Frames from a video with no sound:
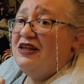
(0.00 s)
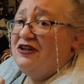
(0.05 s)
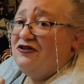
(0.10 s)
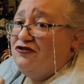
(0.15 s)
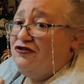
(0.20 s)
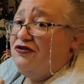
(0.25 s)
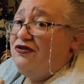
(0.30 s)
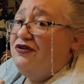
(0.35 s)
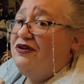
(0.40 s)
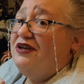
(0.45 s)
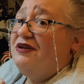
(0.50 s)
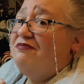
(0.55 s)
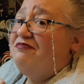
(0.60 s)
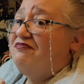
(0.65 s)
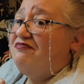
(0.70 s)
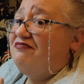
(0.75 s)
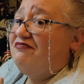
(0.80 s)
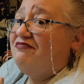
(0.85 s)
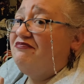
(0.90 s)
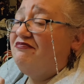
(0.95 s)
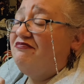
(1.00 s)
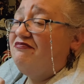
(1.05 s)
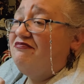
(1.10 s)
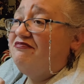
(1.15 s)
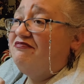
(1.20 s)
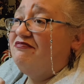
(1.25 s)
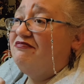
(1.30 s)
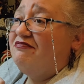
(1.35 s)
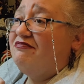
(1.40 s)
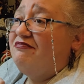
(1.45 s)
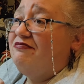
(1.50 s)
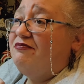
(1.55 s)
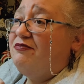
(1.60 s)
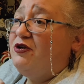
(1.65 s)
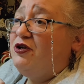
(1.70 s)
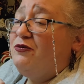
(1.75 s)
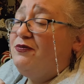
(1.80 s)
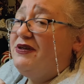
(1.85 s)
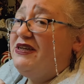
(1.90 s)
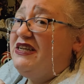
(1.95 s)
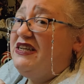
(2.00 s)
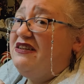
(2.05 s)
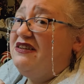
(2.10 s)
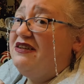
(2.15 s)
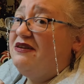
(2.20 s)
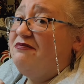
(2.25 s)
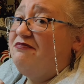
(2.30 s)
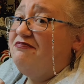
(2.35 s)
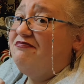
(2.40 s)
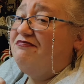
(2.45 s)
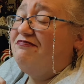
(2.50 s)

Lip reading: That's right. Blue Peter.